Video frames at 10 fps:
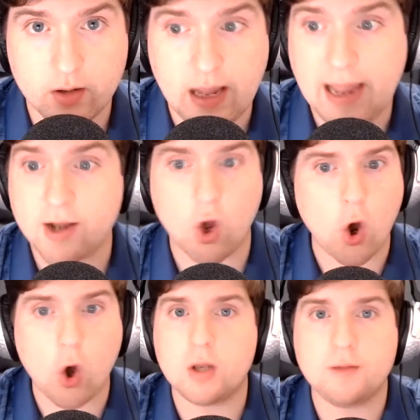And
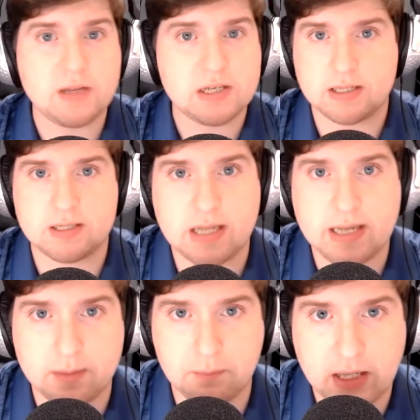all of this that's
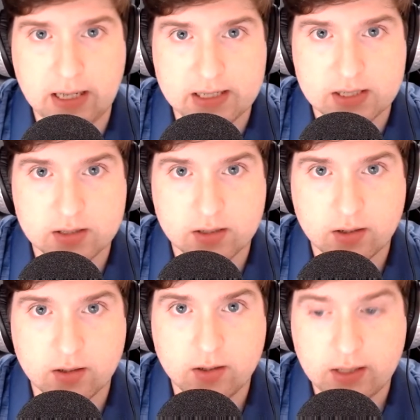taken place,
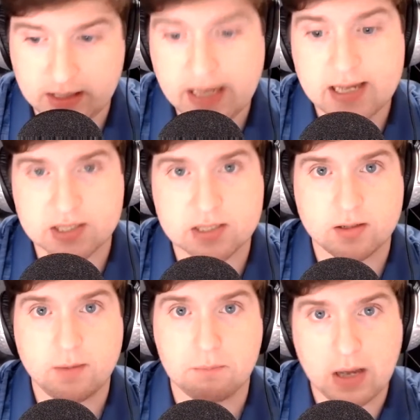yes,
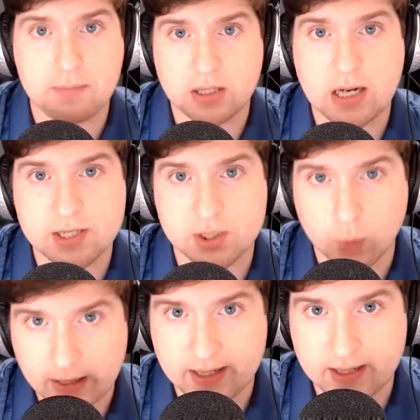Babylon is
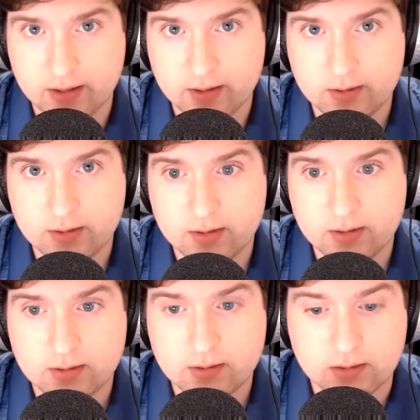wicked.
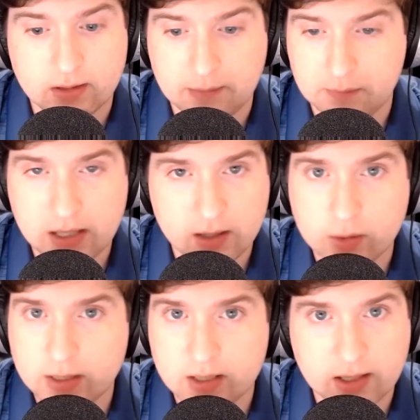I'm not
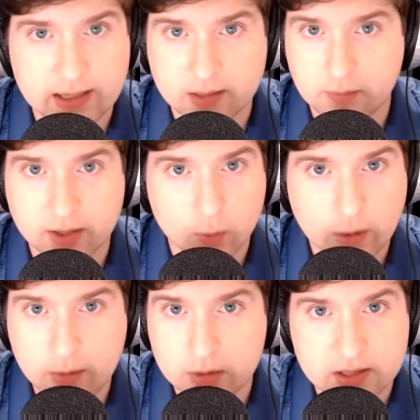going to let them get
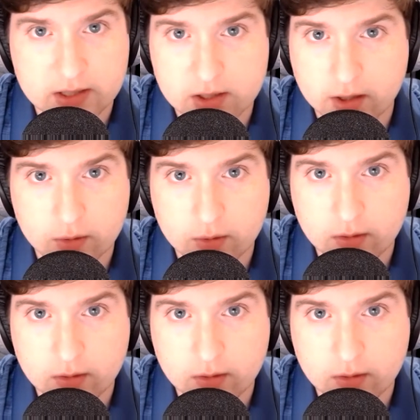away with this, though.